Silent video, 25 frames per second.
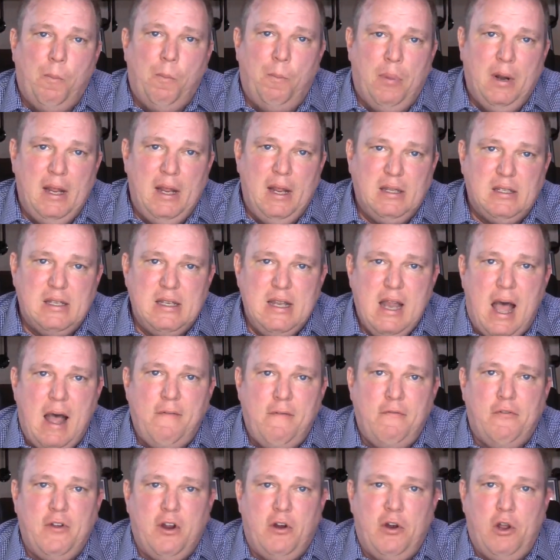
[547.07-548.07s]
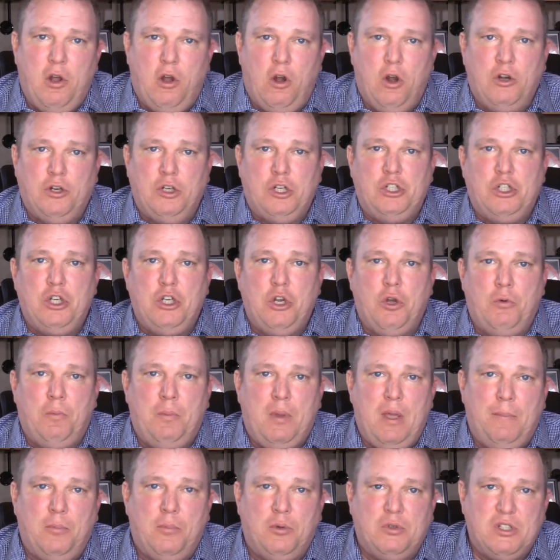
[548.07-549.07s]
But it's not very hard to show
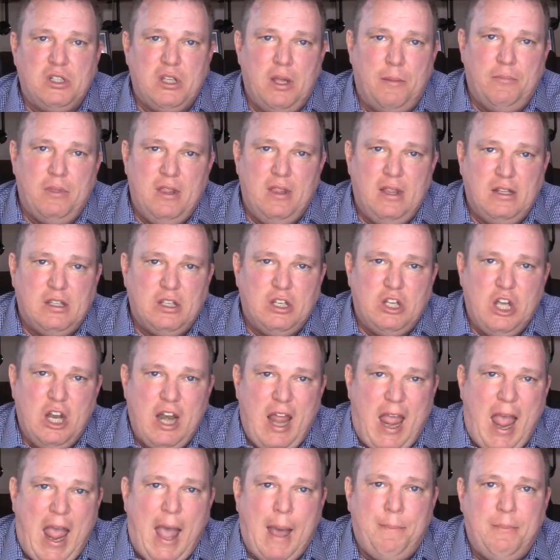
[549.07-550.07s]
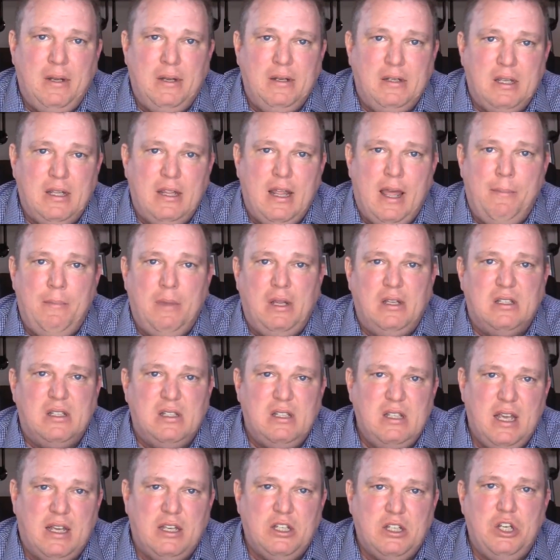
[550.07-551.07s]
people something that can happen to them in
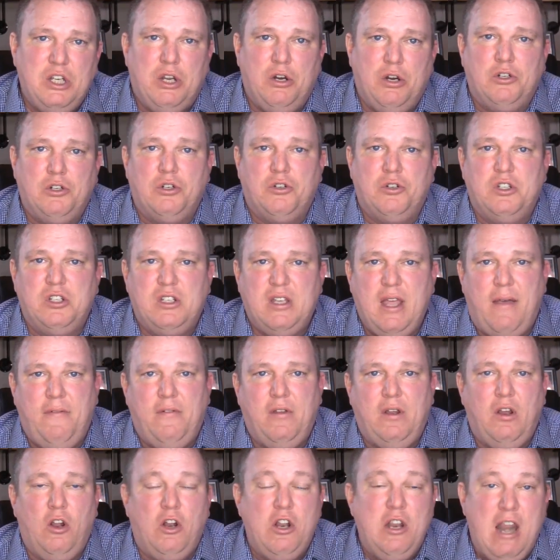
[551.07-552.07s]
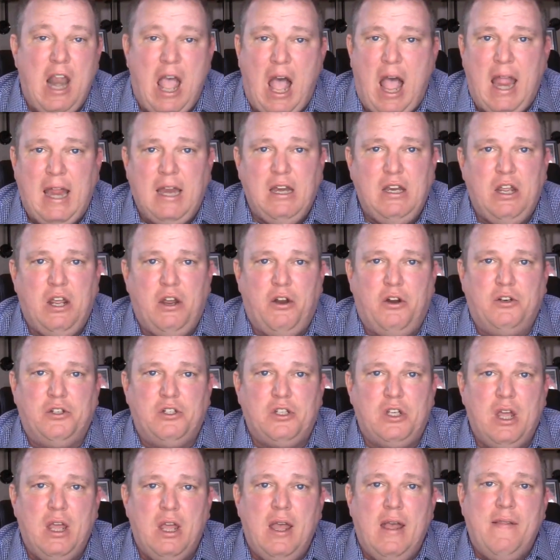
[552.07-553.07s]
6 years or 7, 9
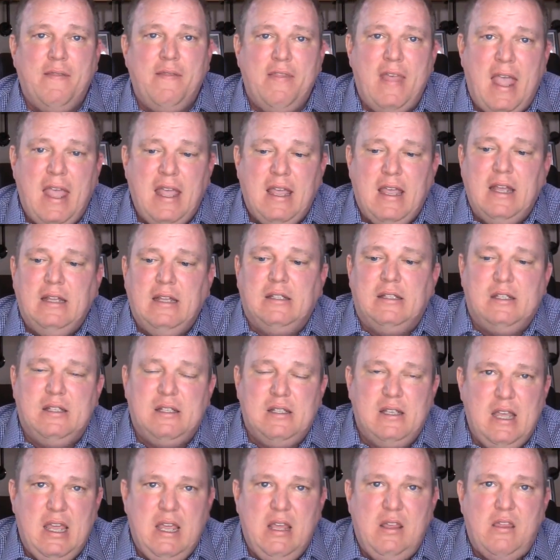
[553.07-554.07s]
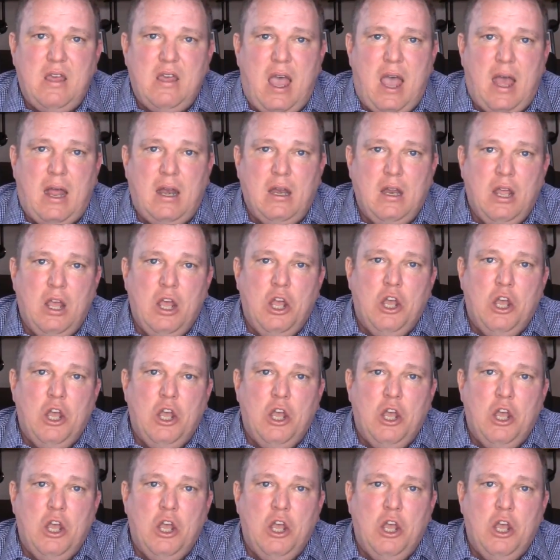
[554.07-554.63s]
years. They can see that.